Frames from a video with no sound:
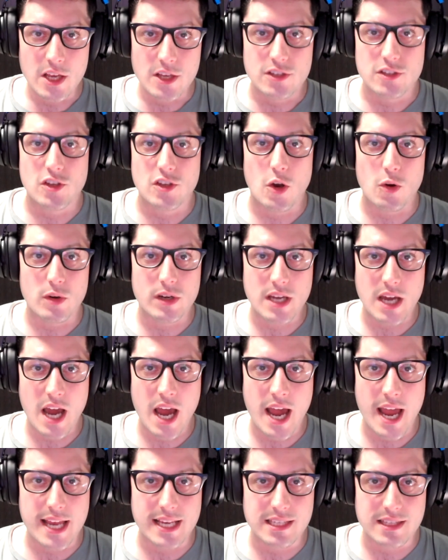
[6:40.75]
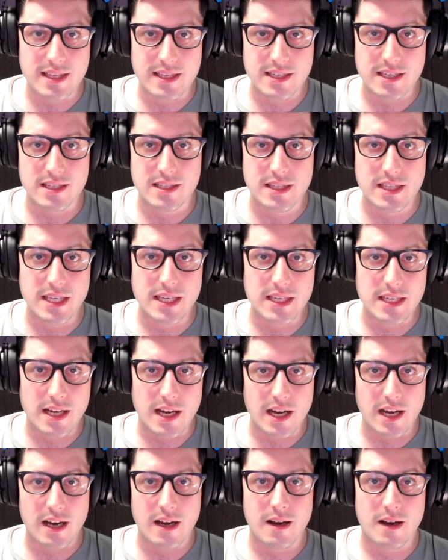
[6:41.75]
So guys, this is the
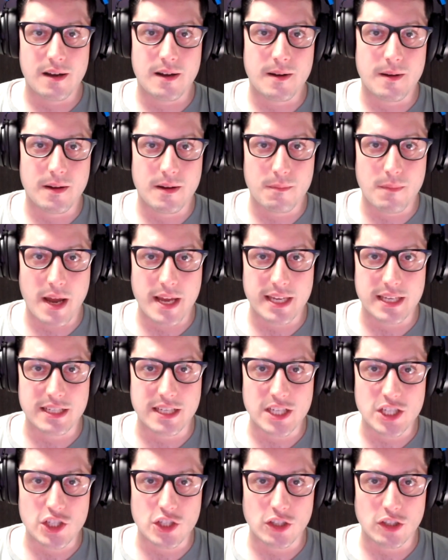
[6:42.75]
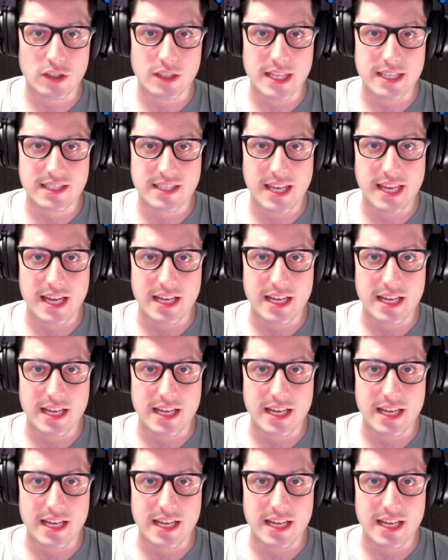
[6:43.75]
uh, my initial, let's say,